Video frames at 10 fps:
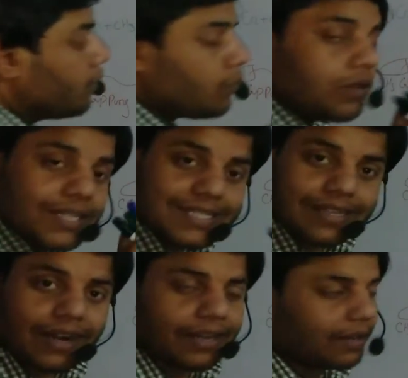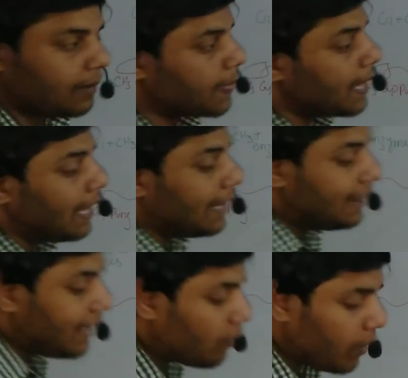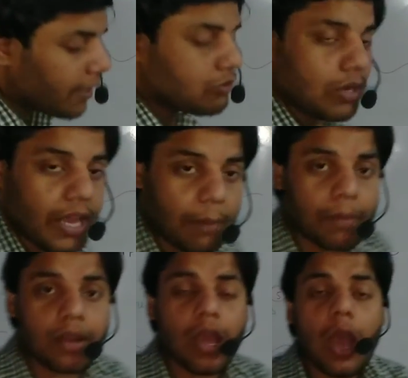due to this cutting, then what actually happen?